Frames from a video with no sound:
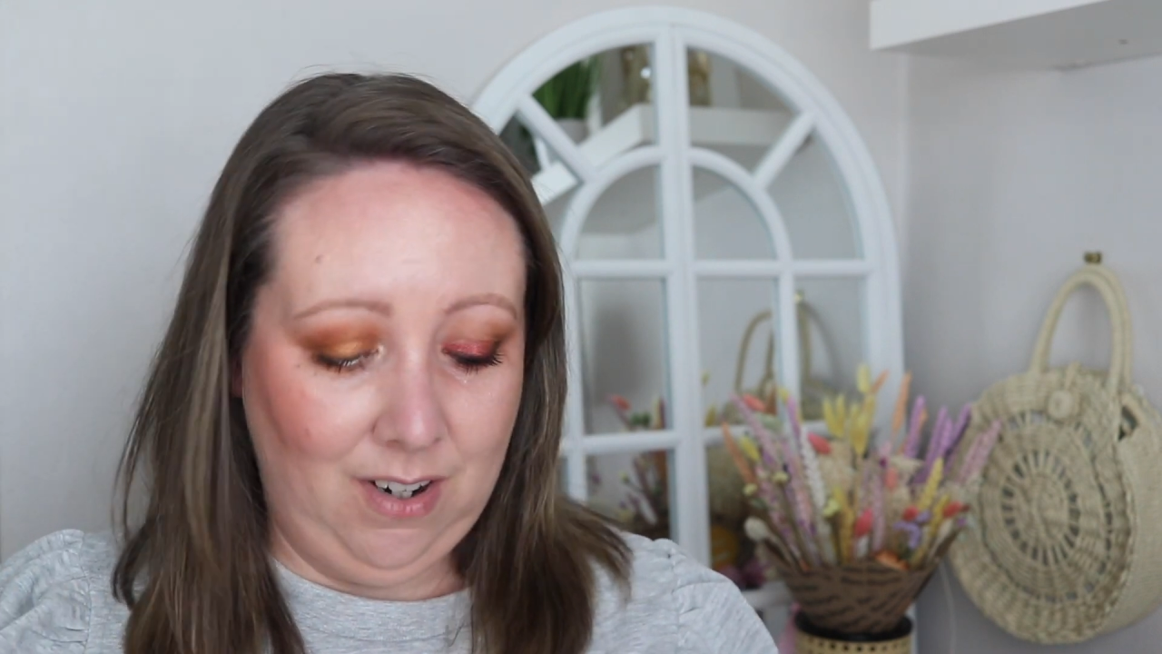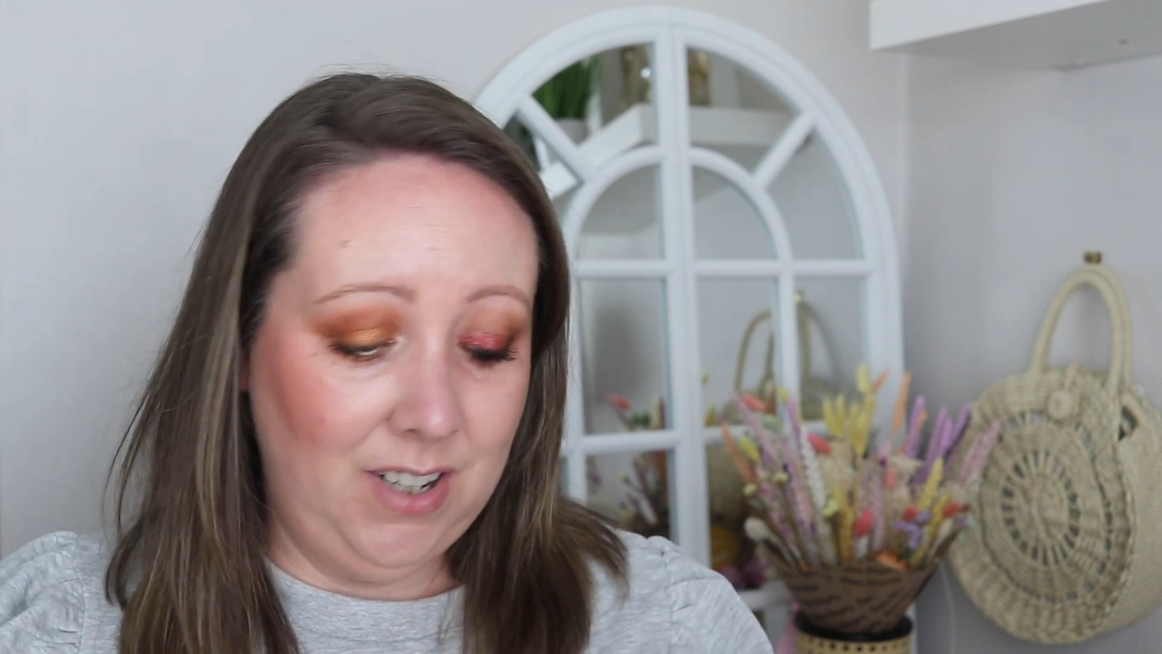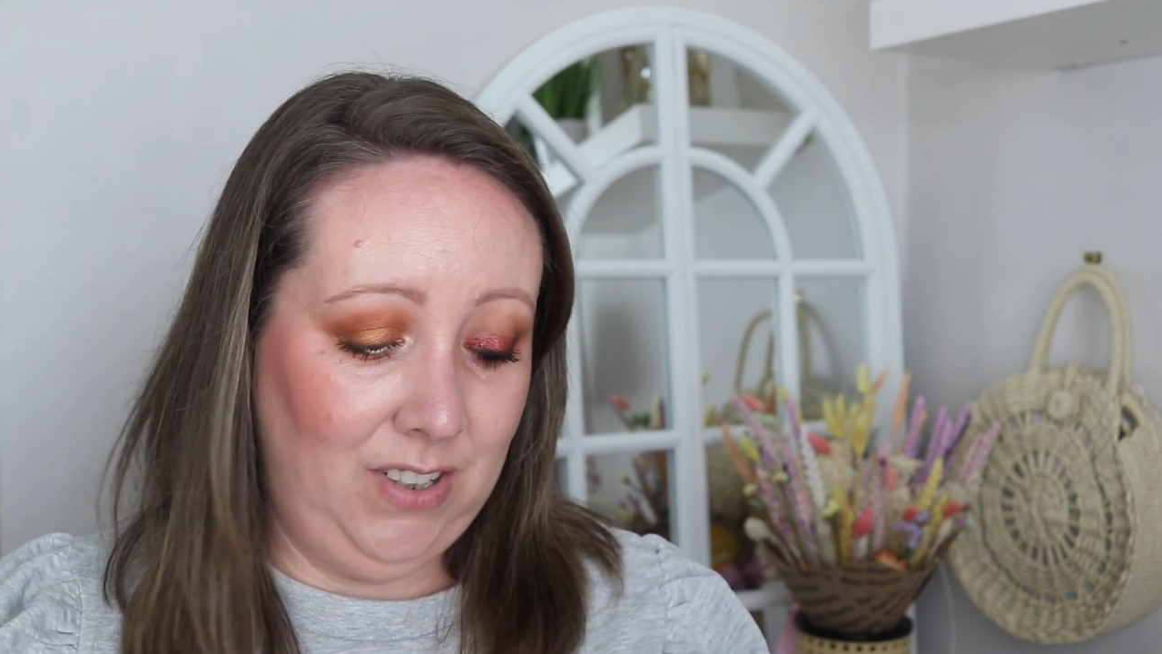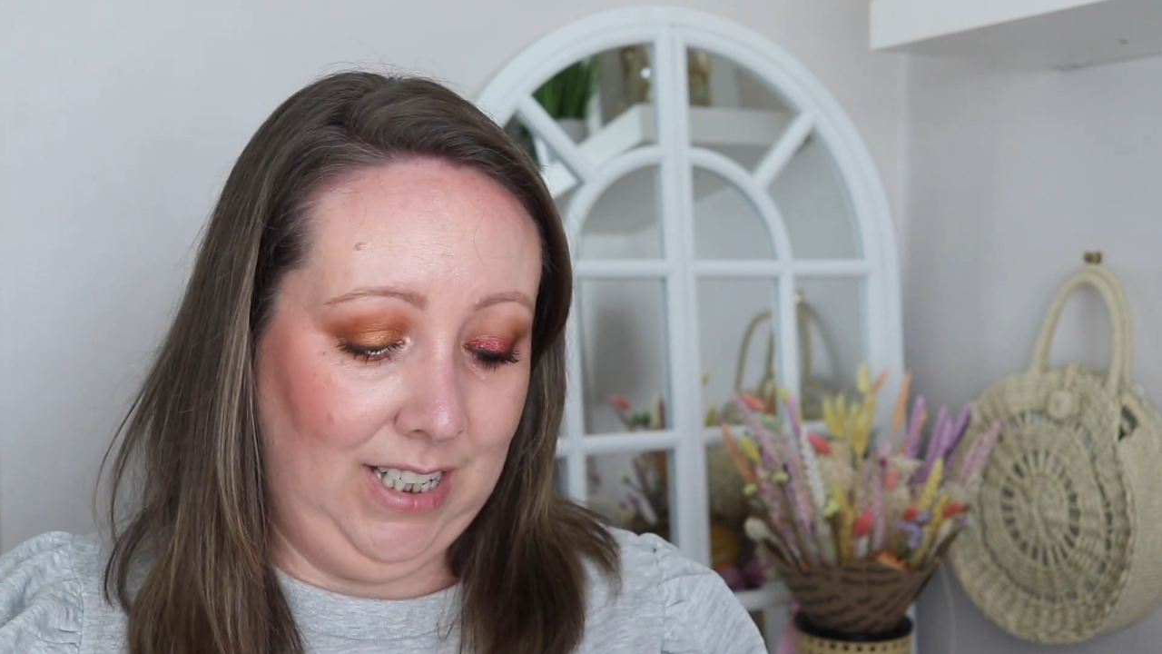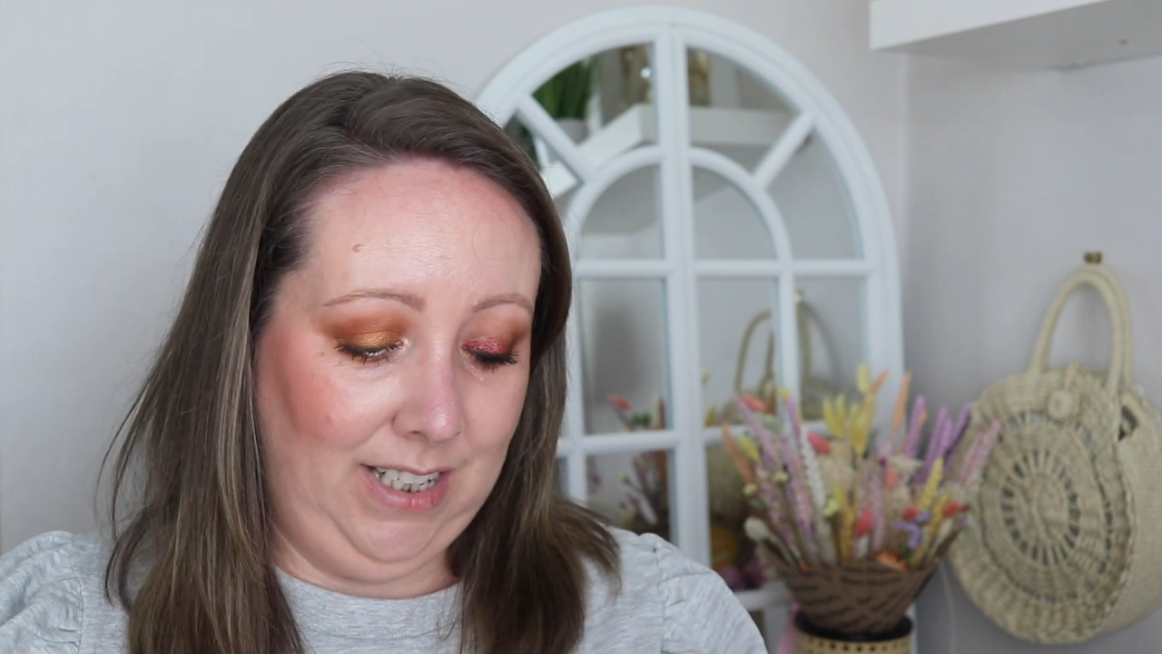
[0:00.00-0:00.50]
I
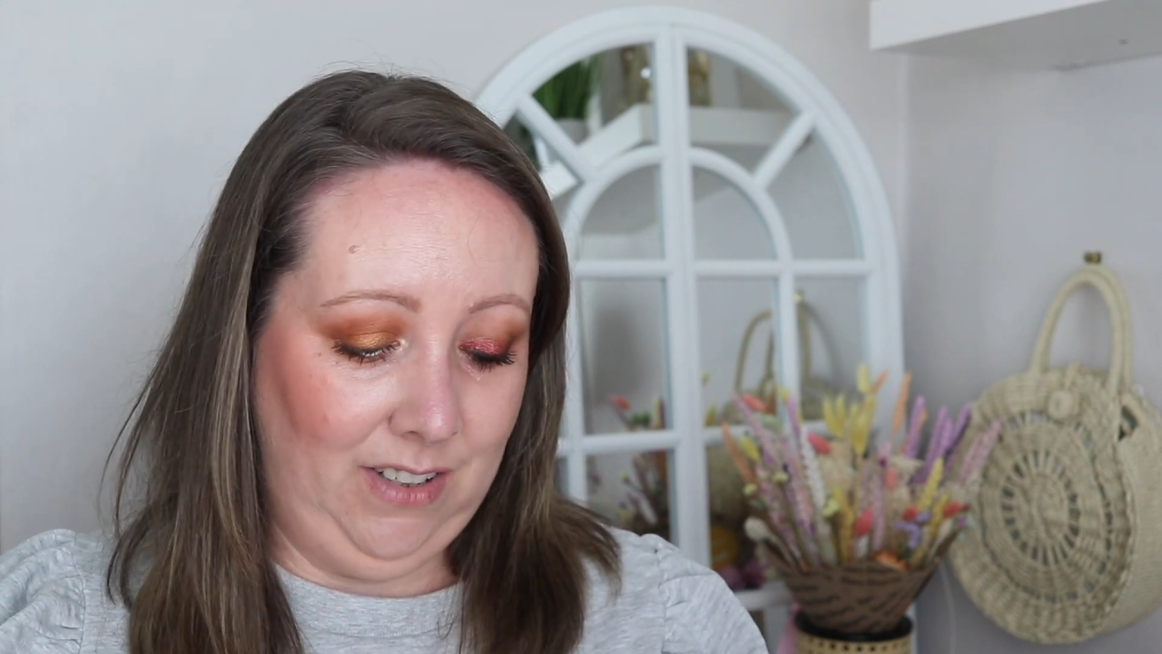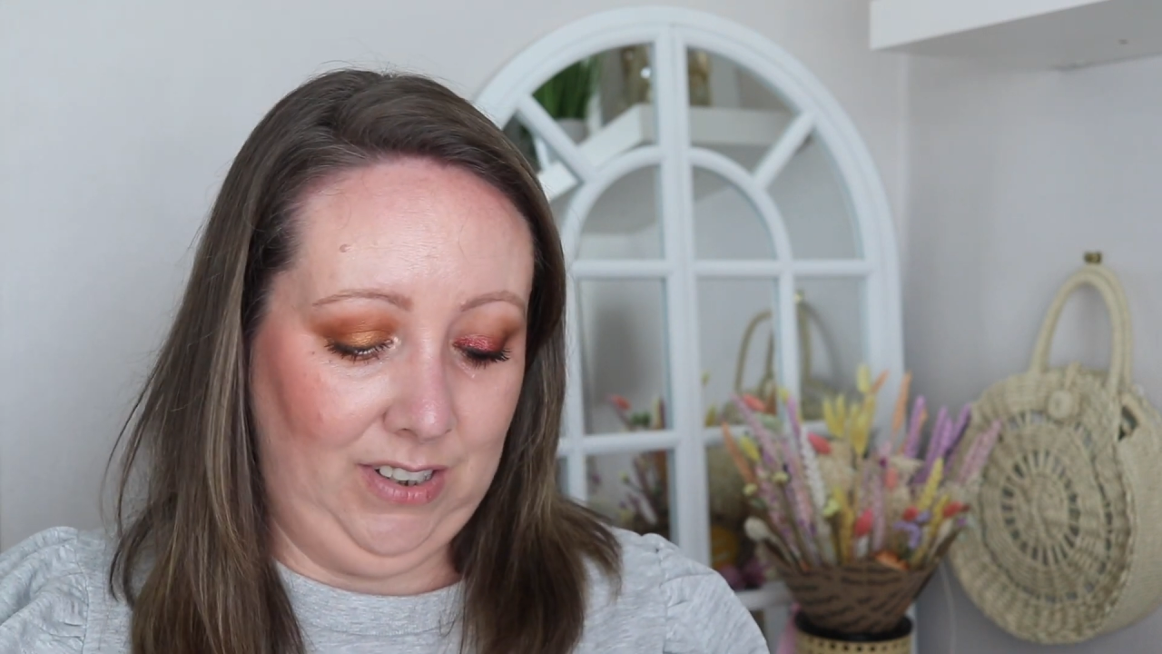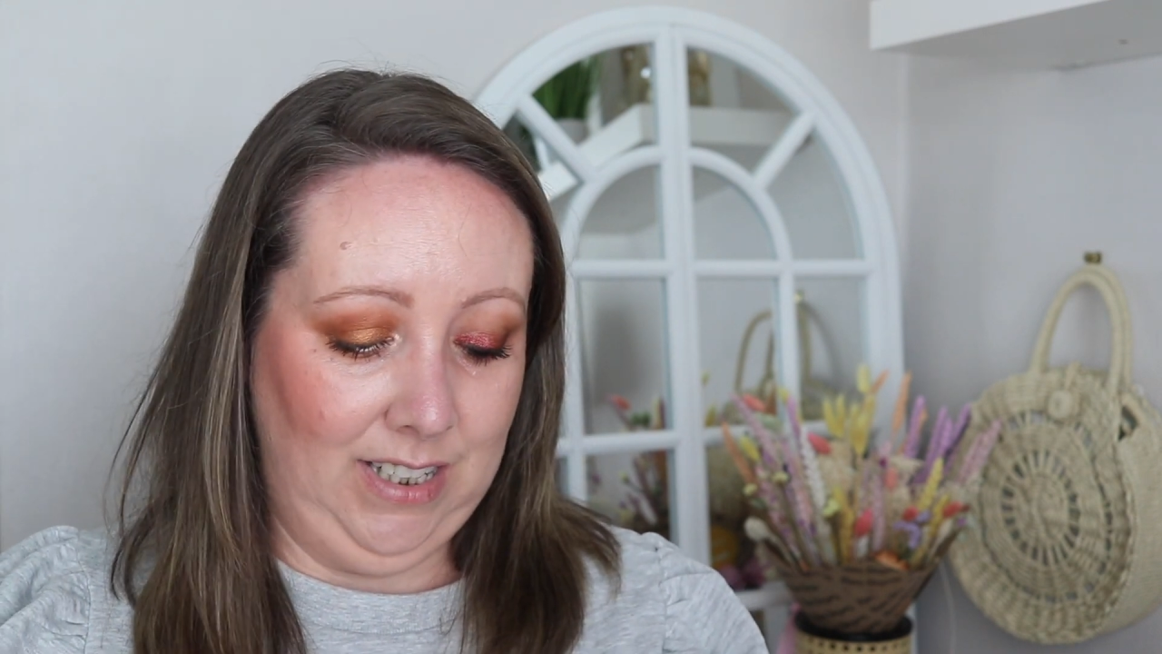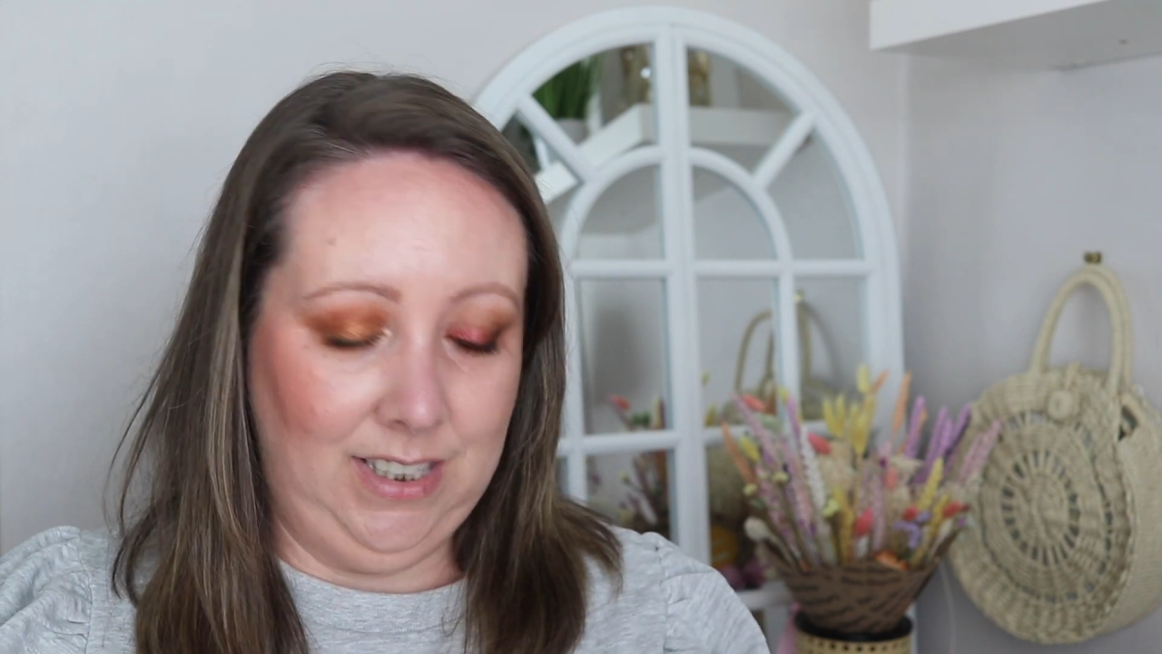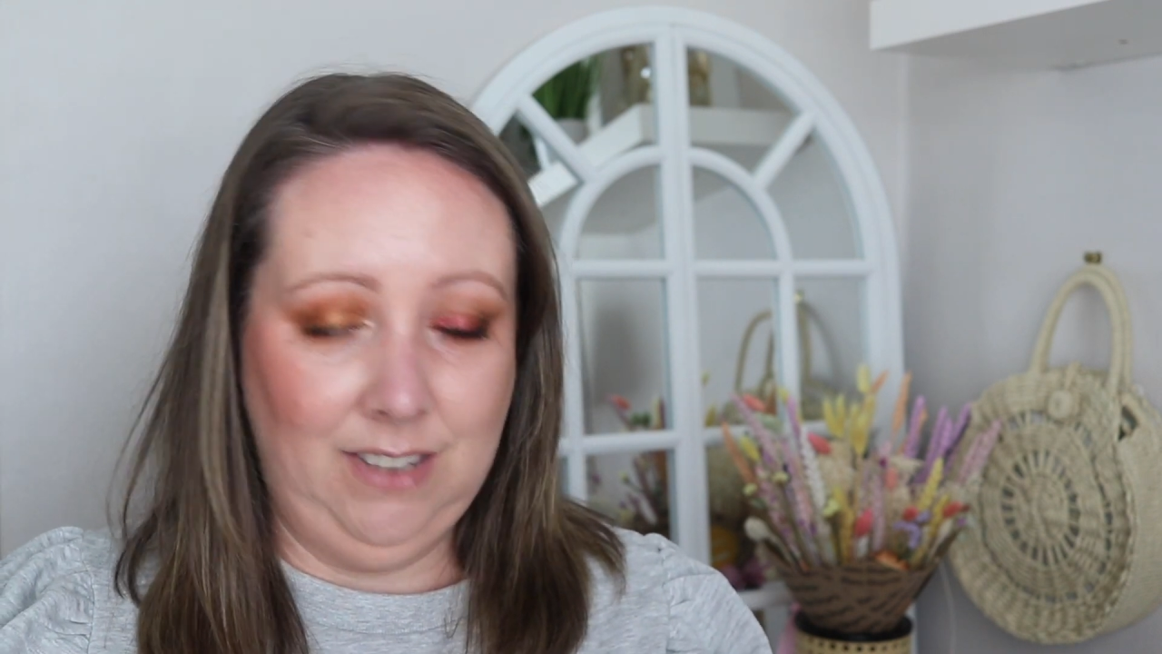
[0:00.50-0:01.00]
just think it looks nice.